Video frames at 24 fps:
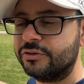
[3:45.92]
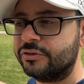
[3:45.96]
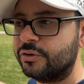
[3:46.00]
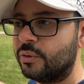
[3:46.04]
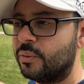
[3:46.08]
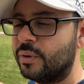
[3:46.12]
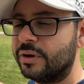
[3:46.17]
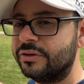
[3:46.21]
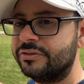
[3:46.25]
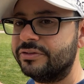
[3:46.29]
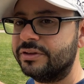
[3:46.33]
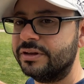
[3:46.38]

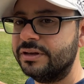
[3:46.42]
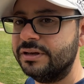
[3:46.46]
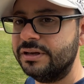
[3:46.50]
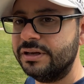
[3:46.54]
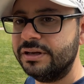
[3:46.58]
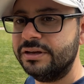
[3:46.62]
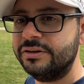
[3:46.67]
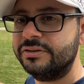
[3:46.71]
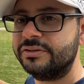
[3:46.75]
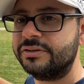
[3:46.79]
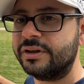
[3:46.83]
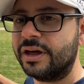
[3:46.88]
once the
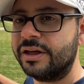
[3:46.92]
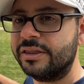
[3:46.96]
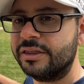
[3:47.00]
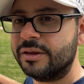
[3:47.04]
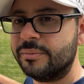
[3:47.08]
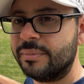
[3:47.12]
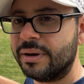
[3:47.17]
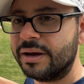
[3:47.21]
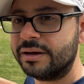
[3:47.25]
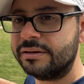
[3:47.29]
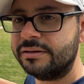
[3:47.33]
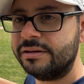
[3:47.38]
yeast and the
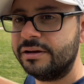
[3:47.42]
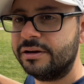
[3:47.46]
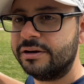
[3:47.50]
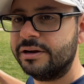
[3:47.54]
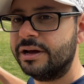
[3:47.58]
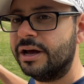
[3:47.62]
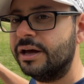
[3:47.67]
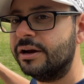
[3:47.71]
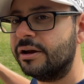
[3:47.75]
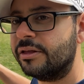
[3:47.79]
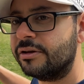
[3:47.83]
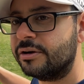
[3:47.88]

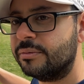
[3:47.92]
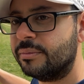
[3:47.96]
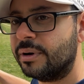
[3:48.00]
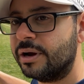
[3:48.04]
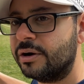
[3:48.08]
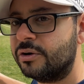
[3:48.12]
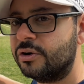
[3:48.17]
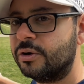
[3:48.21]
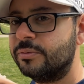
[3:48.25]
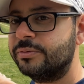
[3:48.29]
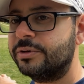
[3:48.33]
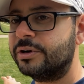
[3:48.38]
bacteria and other
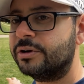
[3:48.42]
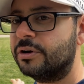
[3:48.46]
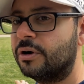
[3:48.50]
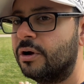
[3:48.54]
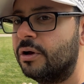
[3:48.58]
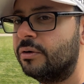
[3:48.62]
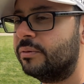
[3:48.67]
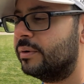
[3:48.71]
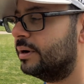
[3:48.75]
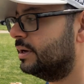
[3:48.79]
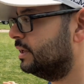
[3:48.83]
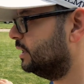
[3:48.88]
microbes that are already